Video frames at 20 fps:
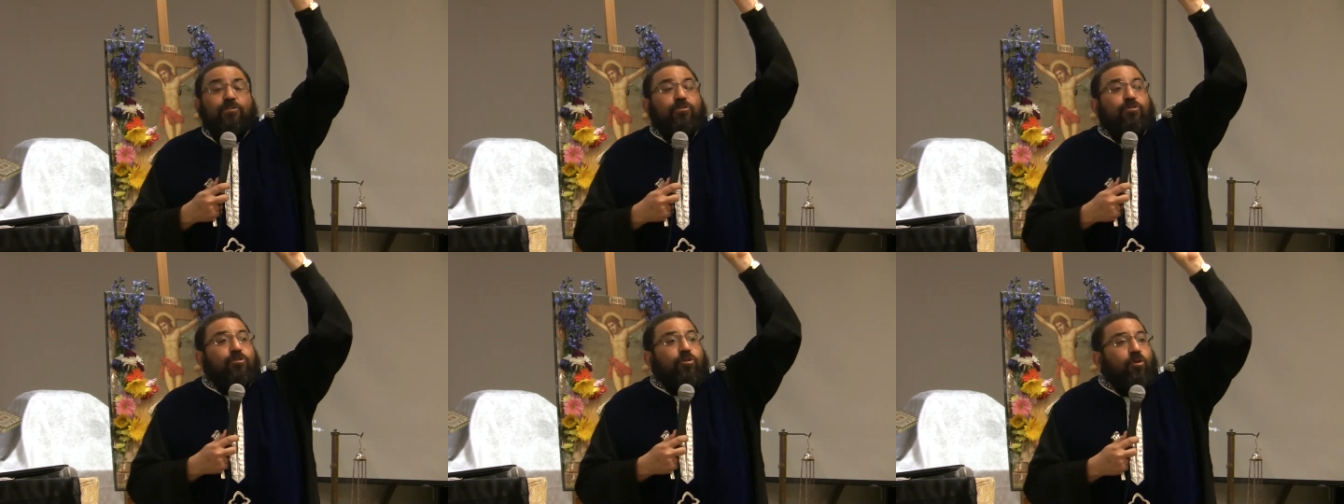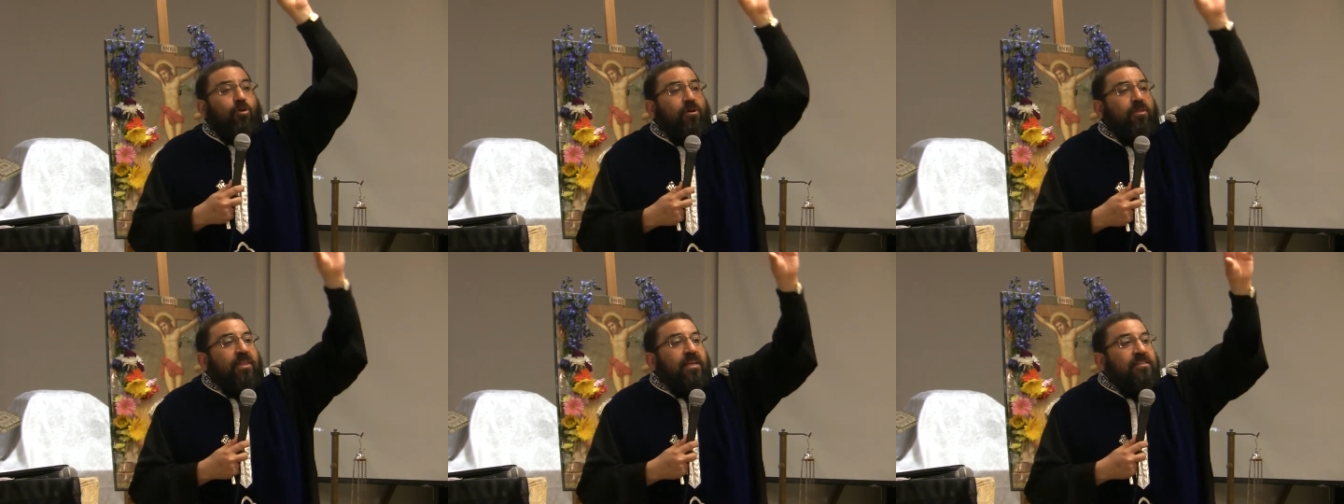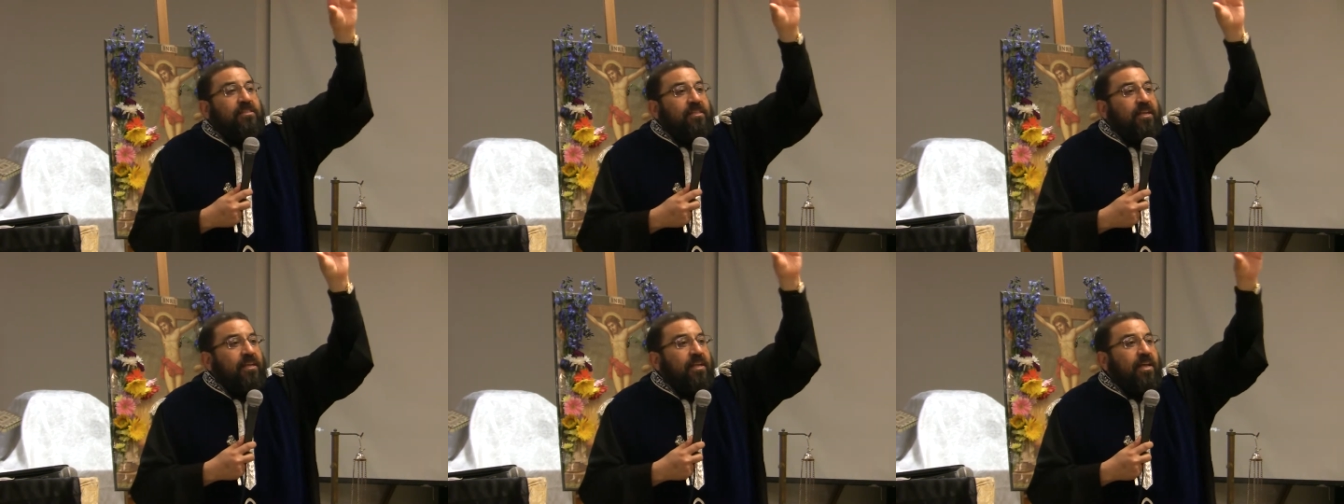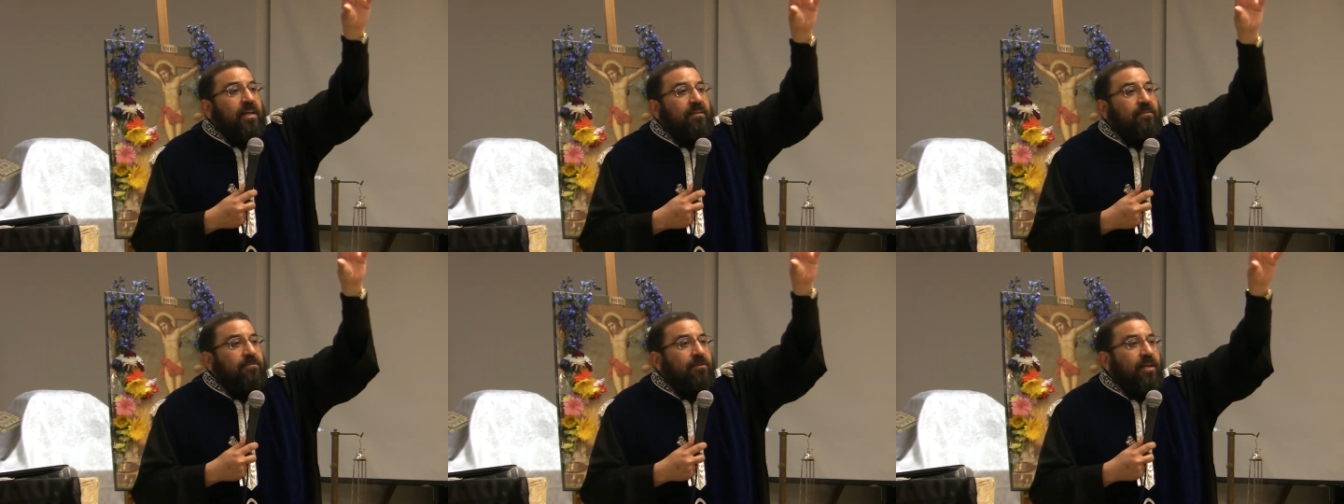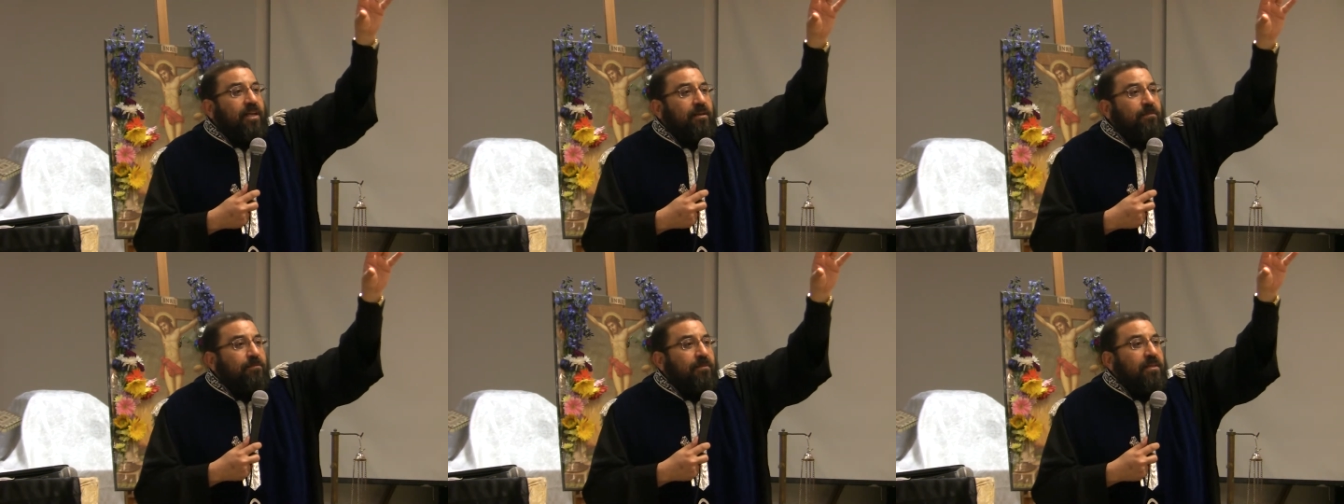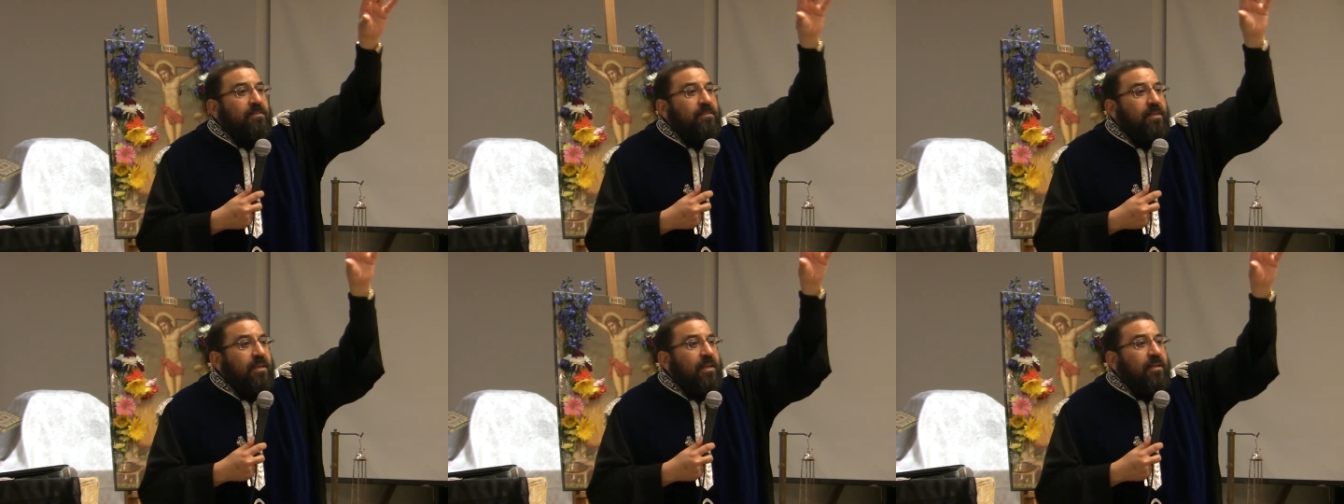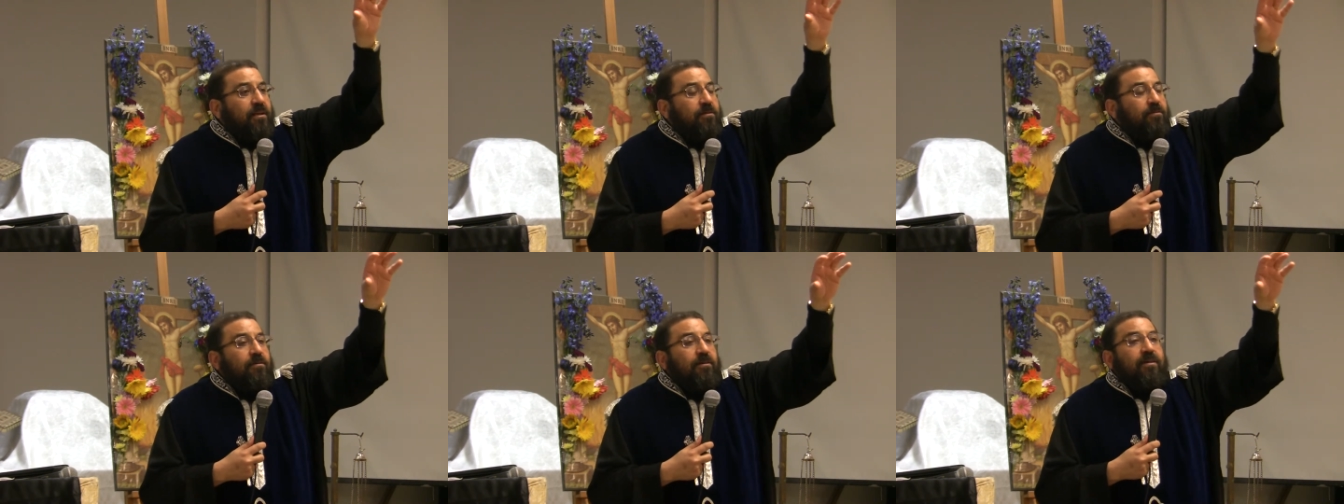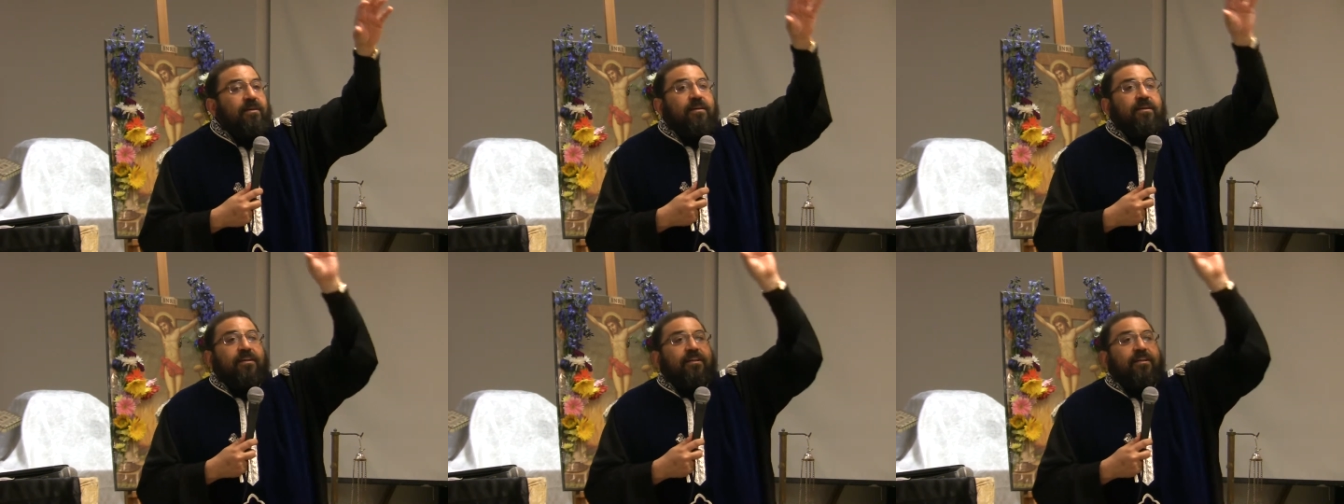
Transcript: told the Sanhedrin, the synagogue,